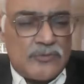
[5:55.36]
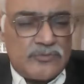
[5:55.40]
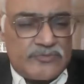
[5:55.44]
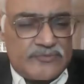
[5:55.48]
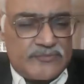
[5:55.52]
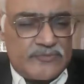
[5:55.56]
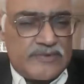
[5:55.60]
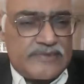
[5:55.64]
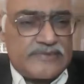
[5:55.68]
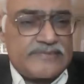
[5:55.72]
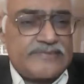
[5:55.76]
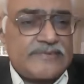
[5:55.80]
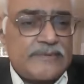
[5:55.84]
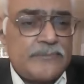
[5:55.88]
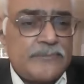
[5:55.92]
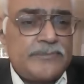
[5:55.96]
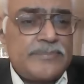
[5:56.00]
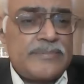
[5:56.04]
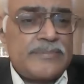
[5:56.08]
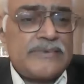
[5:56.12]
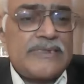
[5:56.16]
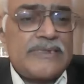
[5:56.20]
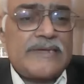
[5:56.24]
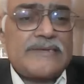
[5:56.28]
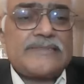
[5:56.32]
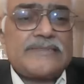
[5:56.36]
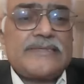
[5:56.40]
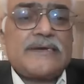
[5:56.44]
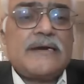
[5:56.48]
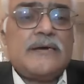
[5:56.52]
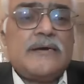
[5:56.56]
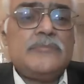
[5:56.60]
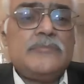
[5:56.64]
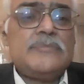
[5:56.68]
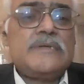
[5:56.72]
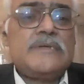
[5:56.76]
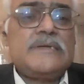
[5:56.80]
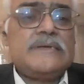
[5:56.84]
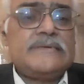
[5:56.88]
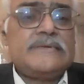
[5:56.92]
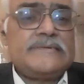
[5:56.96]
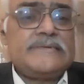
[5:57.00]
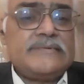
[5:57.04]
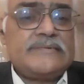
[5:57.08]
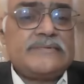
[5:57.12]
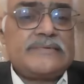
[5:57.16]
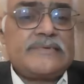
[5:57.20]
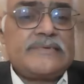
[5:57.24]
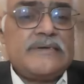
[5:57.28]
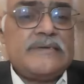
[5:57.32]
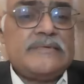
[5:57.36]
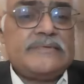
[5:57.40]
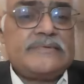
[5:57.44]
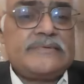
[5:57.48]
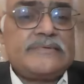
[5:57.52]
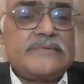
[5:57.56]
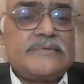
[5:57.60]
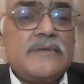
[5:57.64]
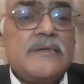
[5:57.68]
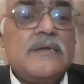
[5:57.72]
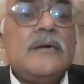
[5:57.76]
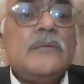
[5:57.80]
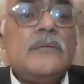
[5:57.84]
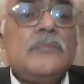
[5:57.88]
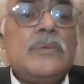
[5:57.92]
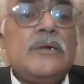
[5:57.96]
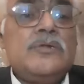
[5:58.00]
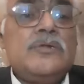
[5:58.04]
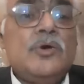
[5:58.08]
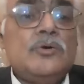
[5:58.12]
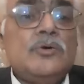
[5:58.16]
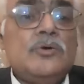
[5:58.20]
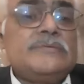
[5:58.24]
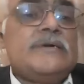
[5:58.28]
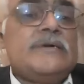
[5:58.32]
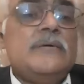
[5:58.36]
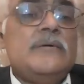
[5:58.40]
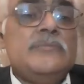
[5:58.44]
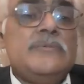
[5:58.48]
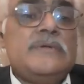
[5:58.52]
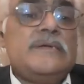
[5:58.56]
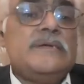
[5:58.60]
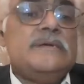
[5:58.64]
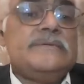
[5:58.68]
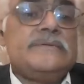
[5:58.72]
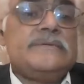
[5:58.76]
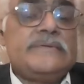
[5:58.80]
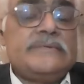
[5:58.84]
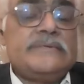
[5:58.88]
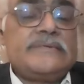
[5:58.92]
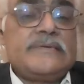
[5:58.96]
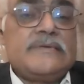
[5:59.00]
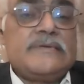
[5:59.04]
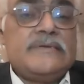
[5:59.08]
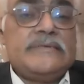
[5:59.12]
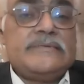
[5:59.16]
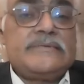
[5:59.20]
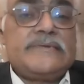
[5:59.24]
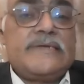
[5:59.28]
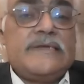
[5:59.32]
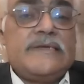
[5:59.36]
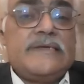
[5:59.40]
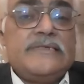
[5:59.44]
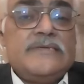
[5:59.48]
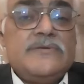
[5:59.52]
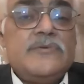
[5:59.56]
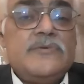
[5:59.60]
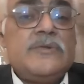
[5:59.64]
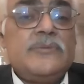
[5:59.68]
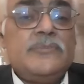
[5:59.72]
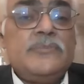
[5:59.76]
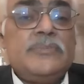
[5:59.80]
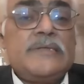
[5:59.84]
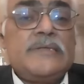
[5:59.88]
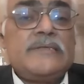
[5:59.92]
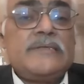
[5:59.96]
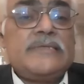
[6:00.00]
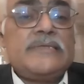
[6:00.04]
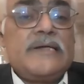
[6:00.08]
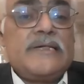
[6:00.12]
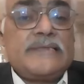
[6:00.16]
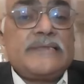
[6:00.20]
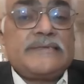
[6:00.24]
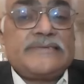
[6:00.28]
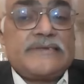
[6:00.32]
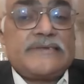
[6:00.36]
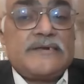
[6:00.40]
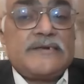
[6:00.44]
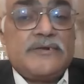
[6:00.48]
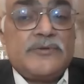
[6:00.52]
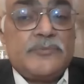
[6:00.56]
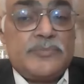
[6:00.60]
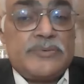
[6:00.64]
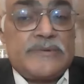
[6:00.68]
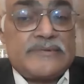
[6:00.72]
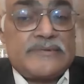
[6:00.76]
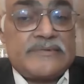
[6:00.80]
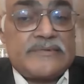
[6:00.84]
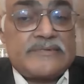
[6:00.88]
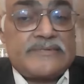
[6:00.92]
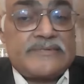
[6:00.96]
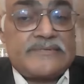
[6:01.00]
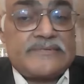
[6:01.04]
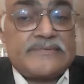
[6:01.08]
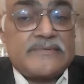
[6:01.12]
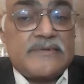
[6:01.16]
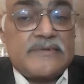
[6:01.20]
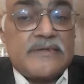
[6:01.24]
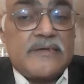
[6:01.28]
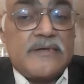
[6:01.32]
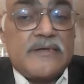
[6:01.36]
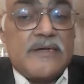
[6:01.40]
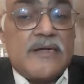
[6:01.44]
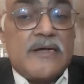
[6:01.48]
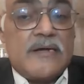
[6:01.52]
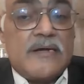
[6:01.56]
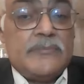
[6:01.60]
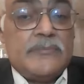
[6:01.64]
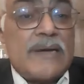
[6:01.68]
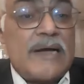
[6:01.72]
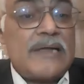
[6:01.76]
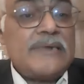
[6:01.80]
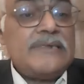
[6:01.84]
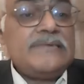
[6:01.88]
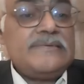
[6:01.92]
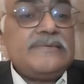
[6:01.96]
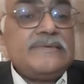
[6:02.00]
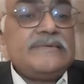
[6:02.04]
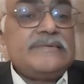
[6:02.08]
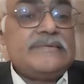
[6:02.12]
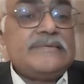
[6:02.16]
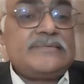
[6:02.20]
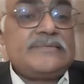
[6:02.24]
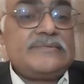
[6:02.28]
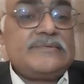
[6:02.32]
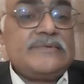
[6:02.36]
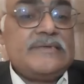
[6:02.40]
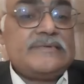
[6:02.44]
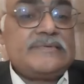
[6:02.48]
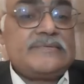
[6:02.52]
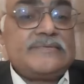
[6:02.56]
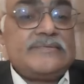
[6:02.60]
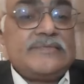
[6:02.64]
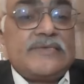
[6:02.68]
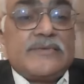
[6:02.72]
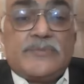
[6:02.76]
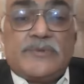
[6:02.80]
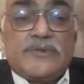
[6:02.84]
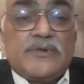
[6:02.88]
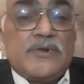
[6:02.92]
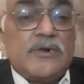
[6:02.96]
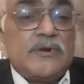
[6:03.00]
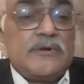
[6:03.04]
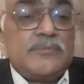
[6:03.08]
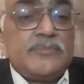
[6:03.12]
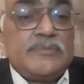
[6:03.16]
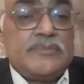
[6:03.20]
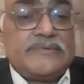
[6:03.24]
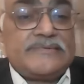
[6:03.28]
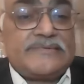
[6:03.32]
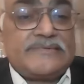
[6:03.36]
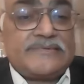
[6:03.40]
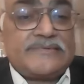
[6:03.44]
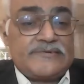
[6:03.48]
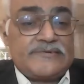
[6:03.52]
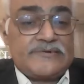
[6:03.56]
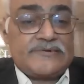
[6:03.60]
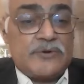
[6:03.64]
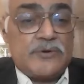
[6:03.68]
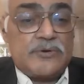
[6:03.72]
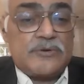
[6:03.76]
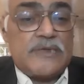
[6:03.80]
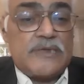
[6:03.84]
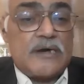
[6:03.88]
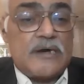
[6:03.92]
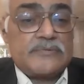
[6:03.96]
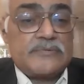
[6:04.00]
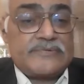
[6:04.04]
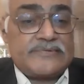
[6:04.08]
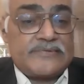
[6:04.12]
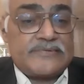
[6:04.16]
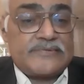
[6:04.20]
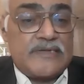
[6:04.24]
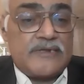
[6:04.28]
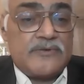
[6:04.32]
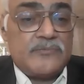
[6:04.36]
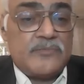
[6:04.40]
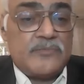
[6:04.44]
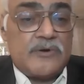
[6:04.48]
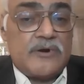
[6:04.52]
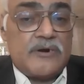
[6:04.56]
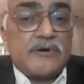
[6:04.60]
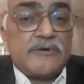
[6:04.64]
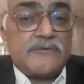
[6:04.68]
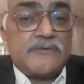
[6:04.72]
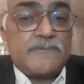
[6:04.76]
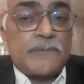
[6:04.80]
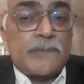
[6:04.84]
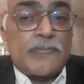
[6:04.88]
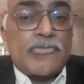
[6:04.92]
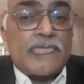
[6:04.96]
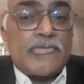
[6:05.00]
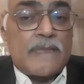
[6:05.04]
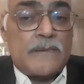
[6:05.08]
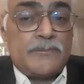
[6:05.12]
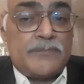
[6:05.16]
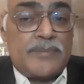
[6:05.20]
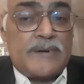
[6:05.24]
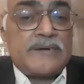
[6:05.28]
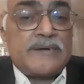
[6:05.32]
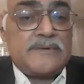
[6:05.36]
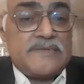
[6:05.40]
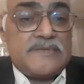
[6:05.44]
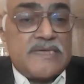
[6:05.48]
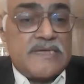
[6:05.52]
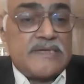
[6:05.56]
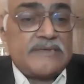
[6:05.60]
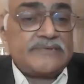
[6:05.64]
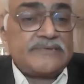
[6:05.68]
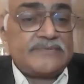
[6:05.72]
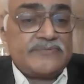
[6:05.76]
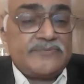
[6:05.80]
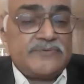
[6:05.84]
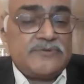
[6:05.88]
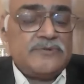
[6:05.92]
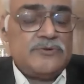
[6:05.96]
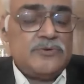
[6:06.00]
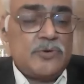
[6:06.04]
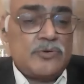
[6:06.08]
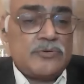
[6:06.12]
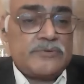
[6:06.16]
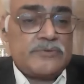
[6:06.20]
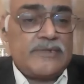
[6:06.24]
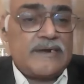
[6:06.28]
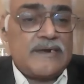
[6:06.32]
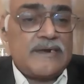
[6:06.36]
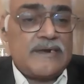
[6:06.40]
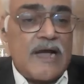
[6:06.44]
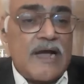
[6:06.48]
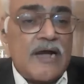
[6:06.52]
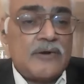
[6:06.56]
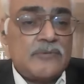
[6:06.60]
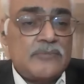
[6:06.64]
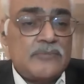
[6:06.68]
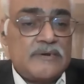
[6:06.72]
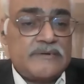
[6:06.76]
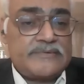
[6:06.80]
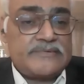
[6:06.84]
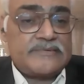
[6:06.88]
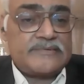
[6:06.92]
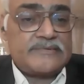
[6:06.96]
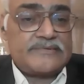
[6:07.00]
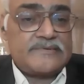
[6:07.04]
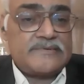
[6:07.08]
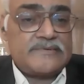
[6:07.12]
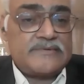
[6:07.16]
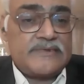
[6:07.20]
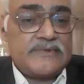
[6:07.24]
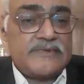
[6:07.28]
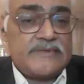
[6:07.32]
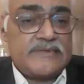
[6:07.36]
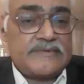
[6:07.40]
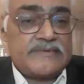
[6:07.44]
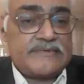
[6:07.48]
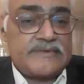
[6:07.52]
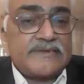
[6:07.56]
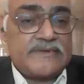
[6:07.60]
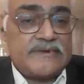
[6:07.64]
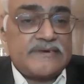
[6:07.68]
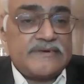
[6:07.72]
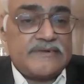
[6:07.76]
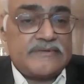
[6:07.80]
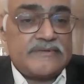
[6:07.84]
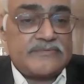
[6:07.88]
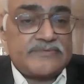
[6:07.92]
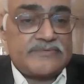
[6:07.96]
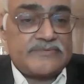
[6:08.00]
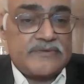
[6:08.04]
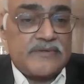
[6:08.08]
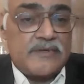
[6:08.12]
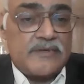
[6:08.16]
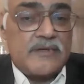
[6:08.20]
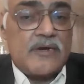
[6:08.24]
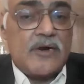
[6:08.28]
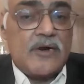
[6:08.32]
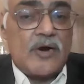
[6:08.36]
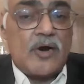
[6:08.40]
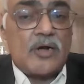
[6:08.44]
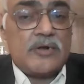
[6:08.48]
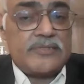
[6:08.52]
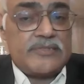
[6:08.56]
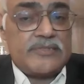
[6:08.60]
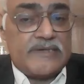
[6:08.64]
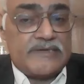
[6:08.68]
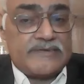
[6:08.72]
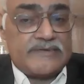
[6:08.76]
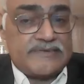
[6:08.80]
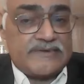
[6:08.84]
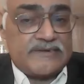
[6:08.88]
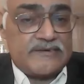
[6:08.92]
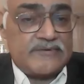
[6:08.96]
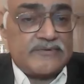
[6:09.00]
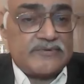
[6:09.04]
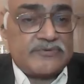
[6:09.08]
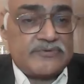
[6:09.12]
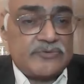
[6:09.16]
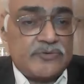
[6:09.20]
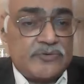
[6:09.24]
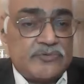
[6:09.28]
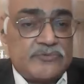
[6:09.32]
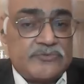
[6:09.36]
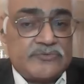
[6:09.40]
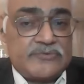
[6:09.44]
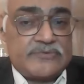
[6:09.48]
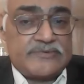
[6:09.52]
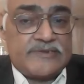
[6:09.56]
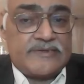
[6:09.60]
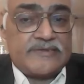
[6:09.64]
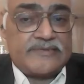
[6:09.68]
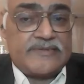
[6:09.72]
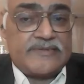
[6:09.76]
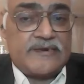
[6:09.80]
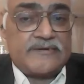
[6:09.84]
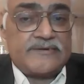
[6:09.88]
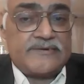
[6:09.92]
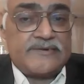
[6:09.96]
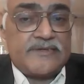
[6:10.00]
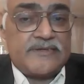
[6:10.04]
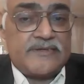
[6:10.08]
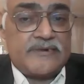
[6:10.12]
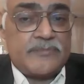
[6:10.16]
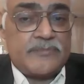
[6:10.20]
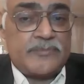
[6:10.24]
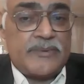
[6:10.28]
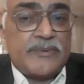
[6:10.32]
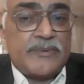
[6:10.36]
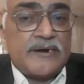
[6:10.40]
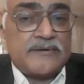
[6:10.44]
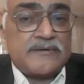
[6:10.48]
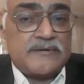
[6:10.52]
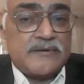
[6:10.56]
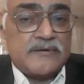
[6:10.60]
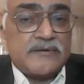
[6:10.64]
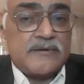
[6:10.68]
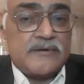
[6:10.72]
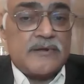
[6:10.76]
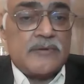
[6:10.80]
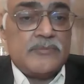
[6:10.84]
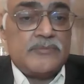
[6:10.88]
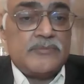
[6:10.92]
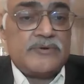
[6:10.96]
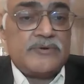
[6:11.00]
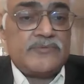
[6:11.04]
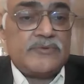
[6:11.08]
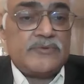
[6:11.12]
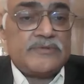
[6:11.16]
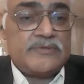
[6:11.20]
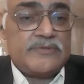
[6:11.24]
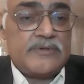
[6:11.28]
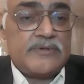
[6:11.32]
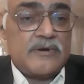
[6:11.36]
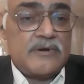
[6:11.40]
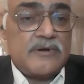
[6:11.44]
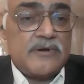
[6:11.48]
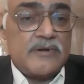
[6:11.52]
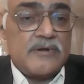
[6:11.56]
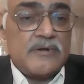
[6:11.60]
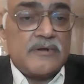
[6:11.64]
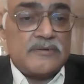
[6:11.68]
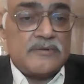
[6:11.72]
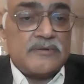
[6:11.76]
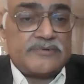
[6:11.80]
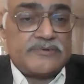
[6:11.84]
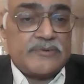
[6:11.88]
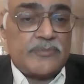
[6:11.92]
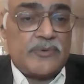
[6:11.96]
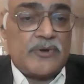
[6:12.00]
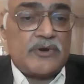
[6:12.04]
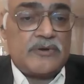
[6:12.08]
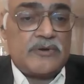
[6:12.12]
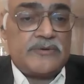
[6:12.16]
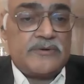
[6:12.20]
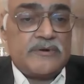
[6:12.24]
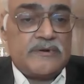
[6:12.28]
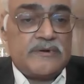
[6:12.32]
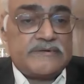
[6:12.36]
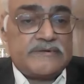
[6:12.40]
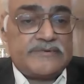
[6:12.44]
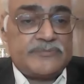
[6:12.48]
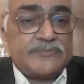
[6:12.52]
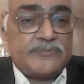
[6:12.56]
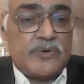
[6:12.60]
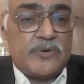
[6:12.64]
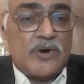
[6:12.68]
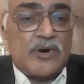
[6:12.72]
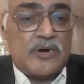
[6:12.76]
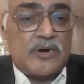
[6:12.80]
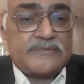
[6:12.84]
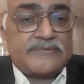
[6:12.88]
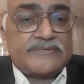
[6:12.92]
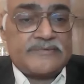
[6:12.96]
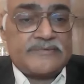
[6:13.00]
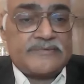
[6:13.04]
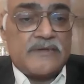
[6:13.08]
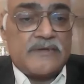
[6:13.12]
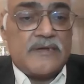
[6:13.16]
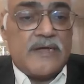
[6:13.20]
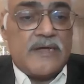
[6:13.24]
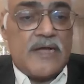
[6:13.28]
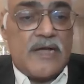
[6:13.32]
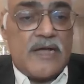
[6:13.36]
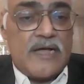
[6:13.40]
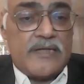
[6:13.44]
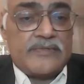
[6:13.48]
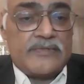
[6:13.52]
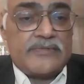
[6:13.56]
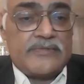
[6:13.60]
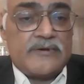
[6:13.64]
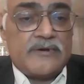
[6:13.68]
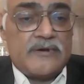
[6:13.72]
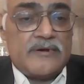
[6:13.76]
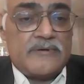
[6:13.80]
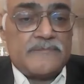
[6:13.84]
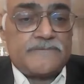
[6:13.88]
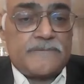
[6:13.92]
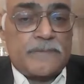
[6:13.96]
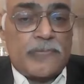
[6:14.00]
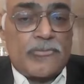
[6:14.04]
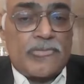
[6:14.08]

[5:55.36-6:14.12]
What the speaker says: sounds very simple like the communication skills, but those communication skills can even bring the executive presence. Managing the stress, they may not shown outside word, but yes, we know that how much the senior executives or the executives, so to say, they tear apart between the subordinates, boss, and